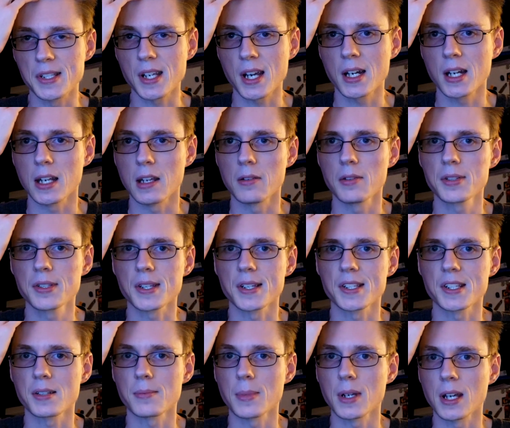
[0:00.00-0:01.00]
kind of
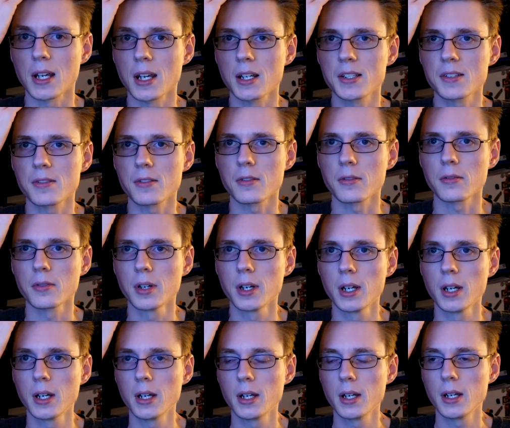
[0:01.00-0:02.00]
useless to me. So,
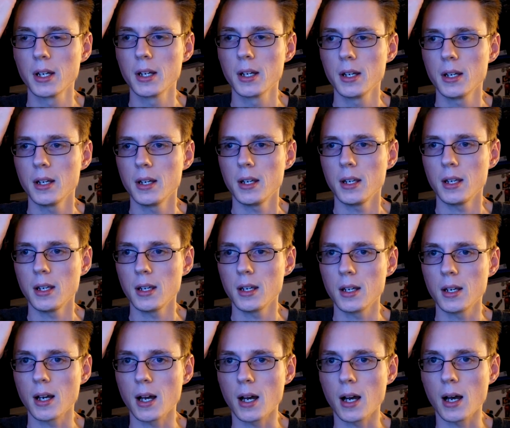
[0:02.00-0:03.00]

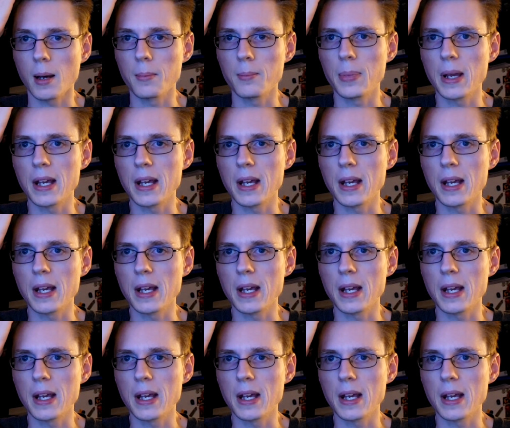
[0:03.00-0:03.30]
I